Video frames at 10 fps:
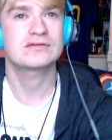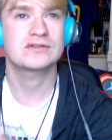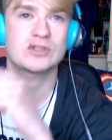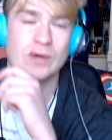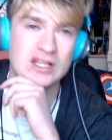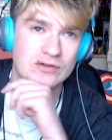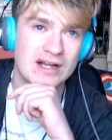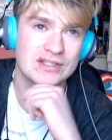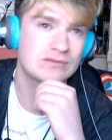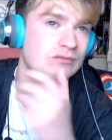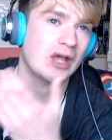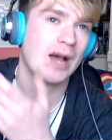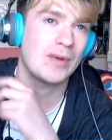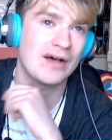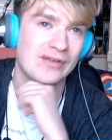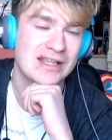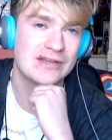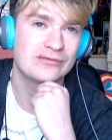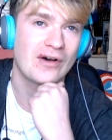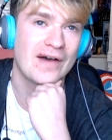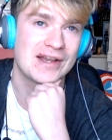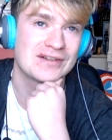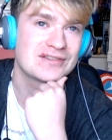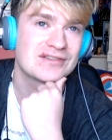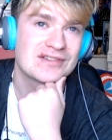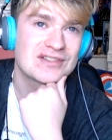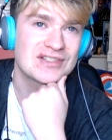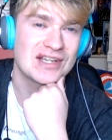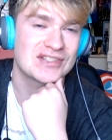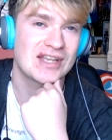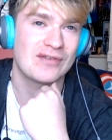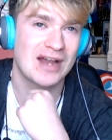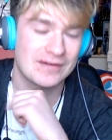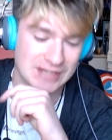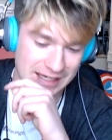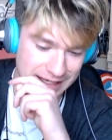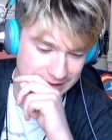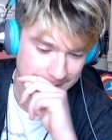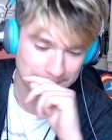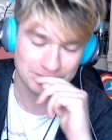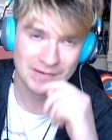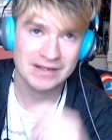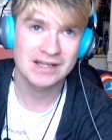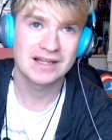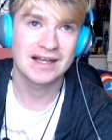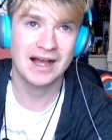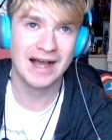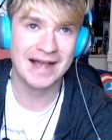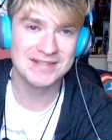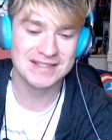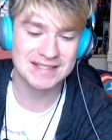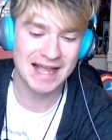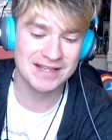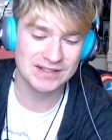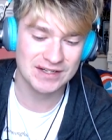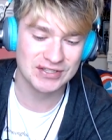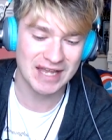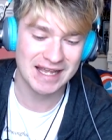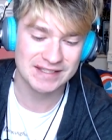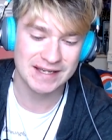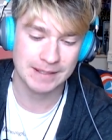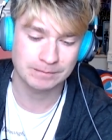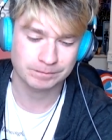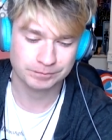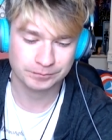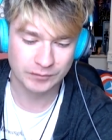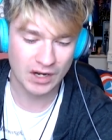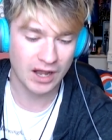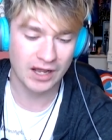20 tracks, and a perfectly fine 6, 7 out of 10 listen. As it stands in the state it's in, I